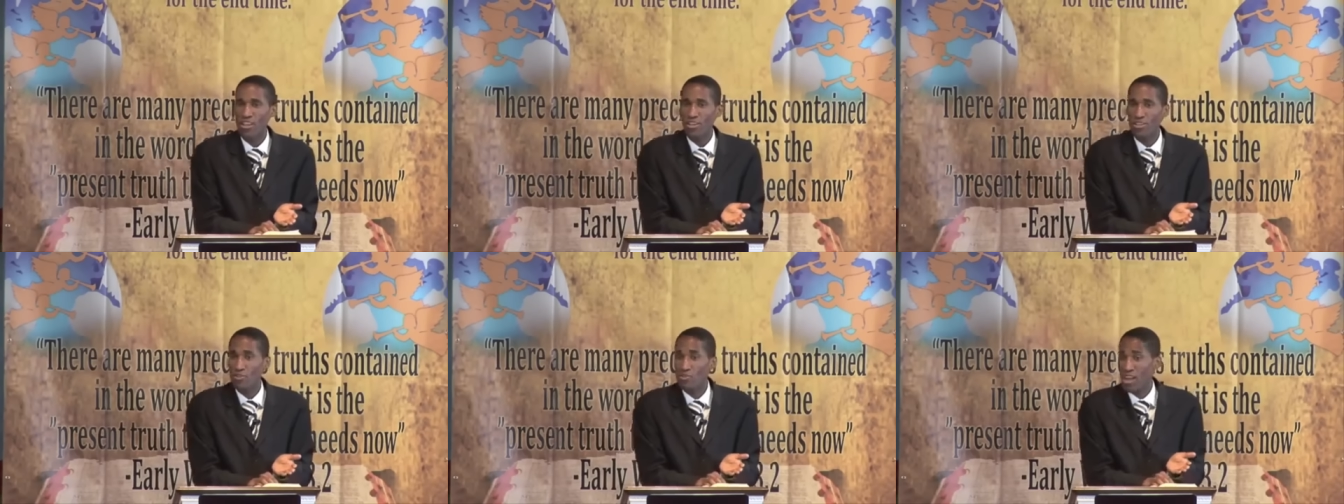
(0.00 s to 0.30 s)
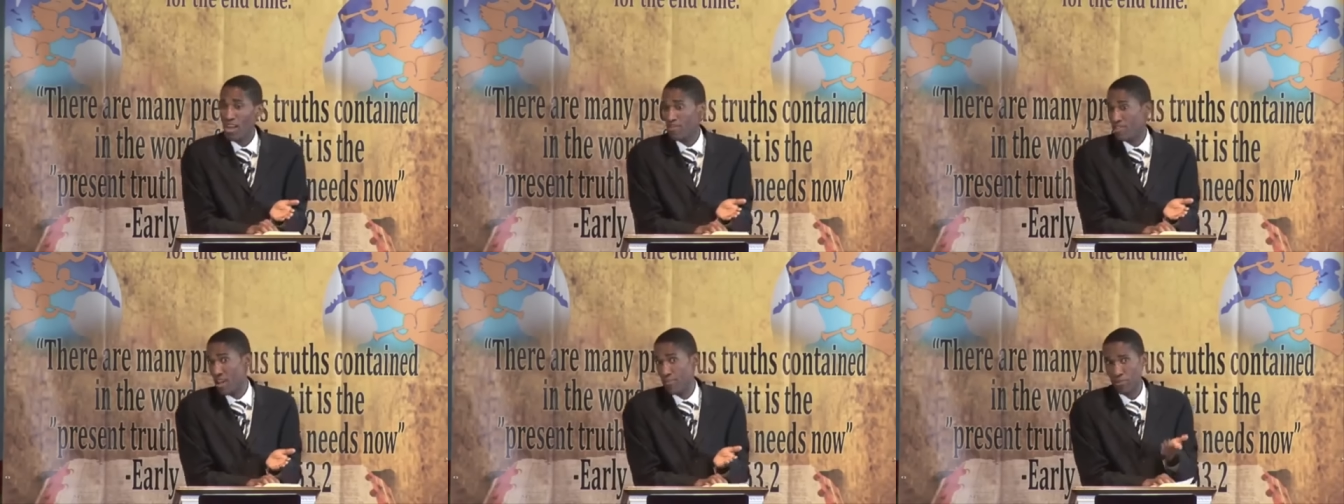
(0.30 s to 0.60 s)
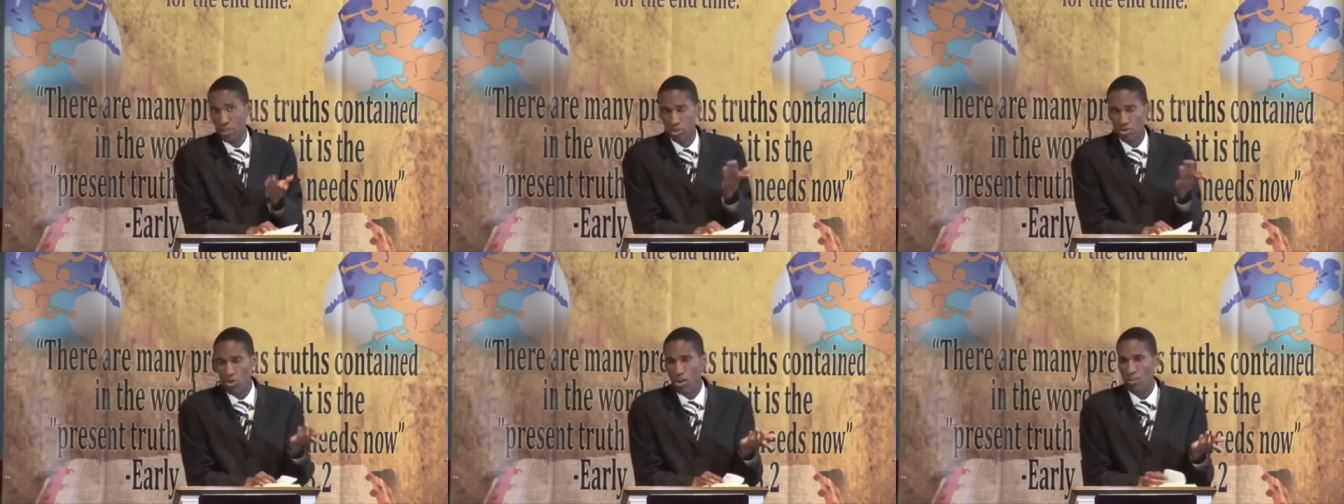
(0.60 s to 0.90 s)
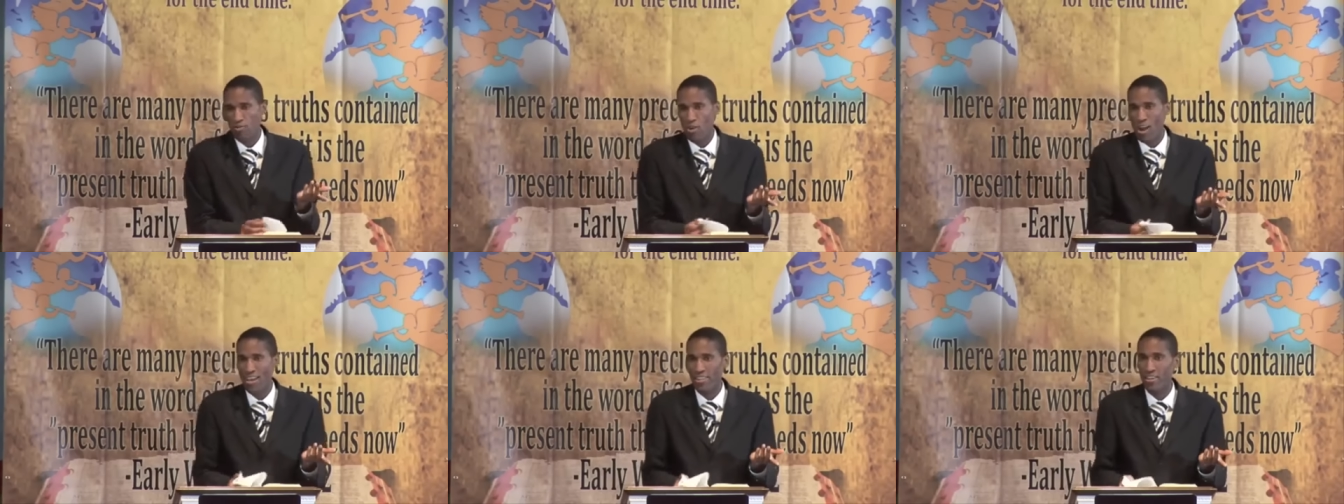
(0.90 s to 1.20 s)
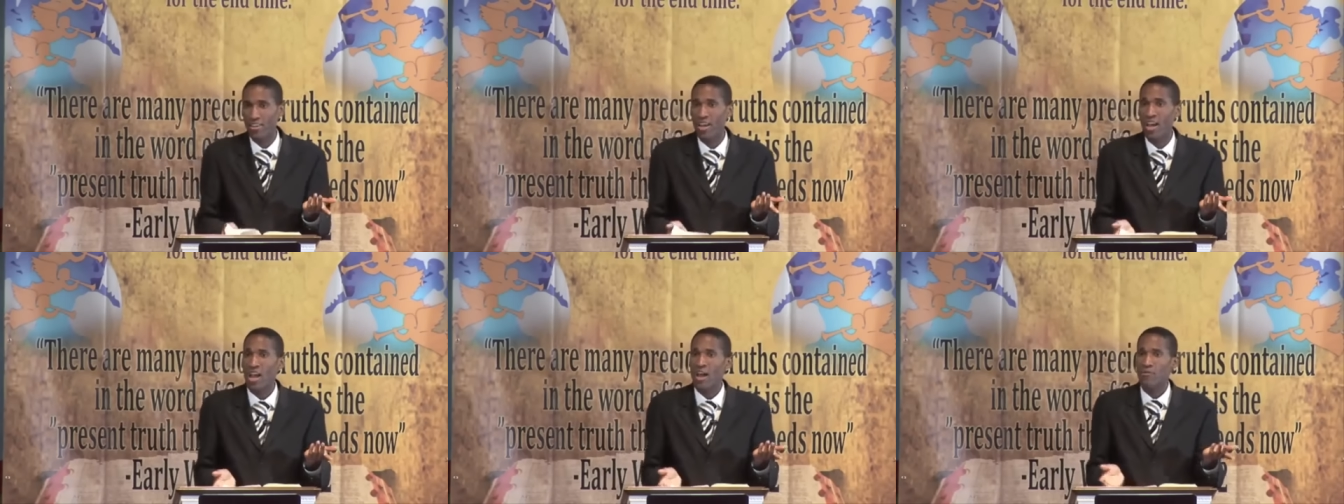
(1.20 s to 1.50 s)
uh, chapter 12
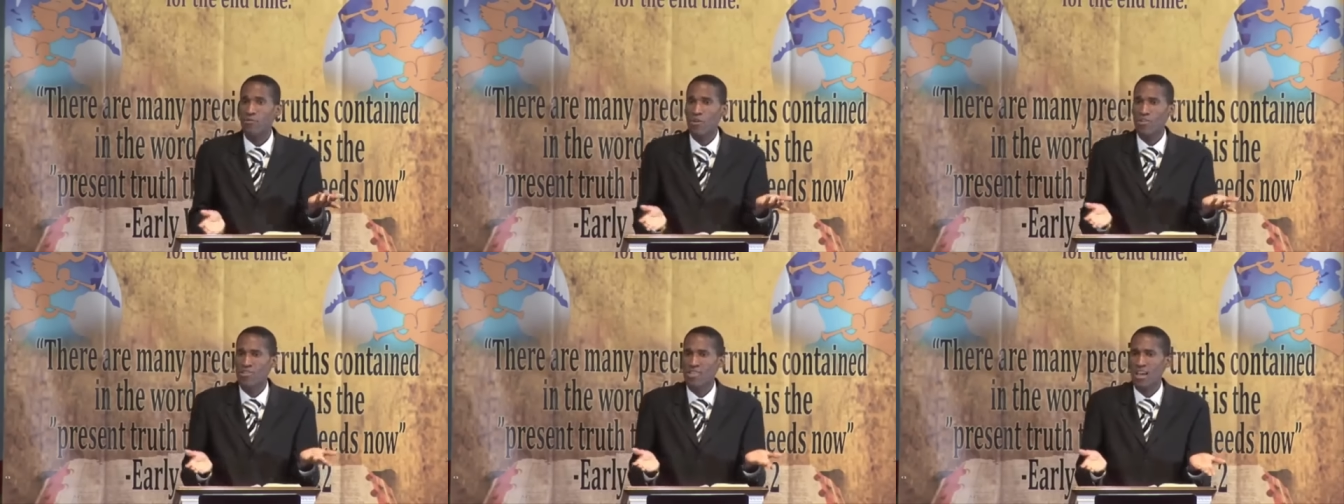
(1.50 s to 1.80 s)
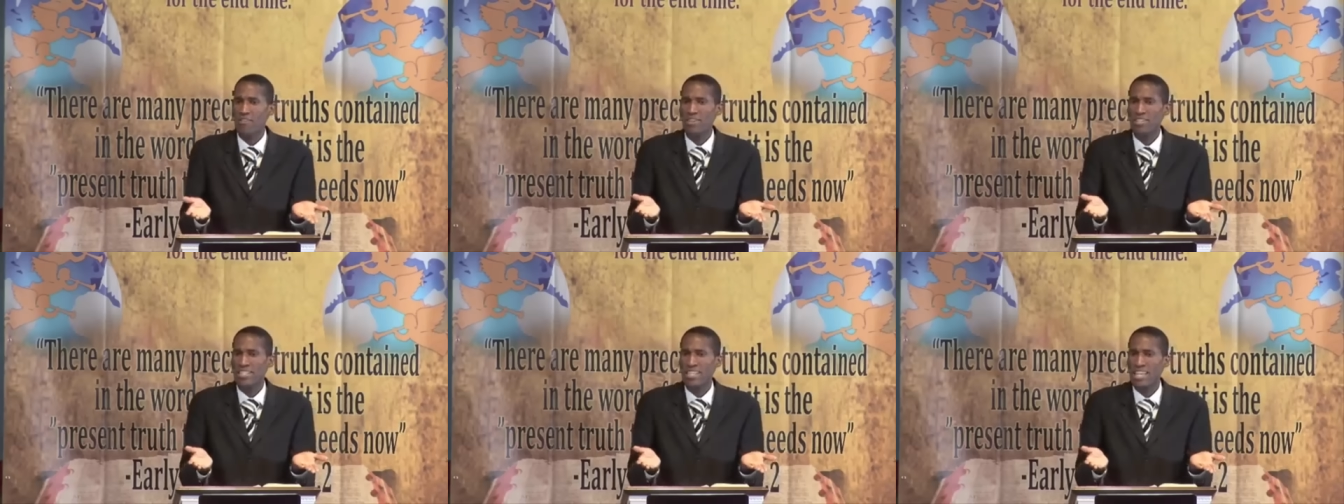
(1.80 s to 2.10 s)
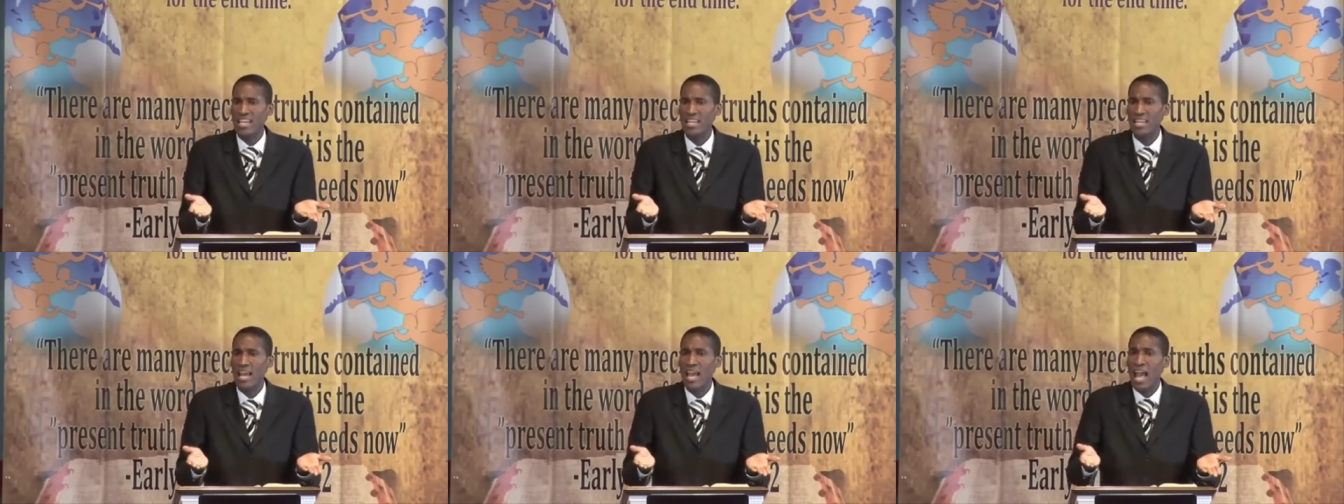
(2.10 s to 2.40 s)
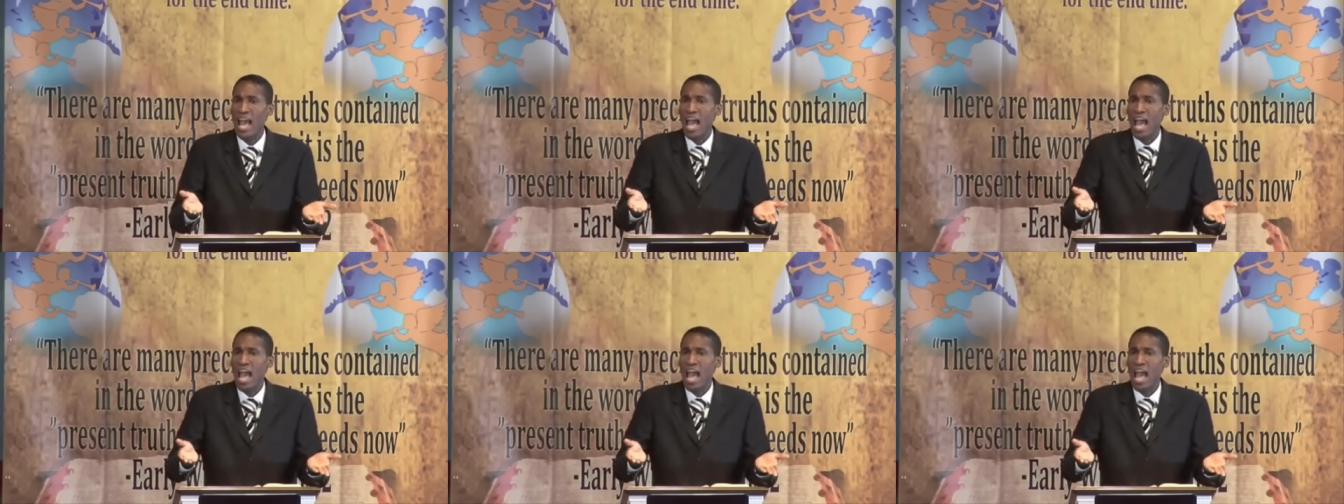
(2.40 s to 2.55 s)
rather, verse 17?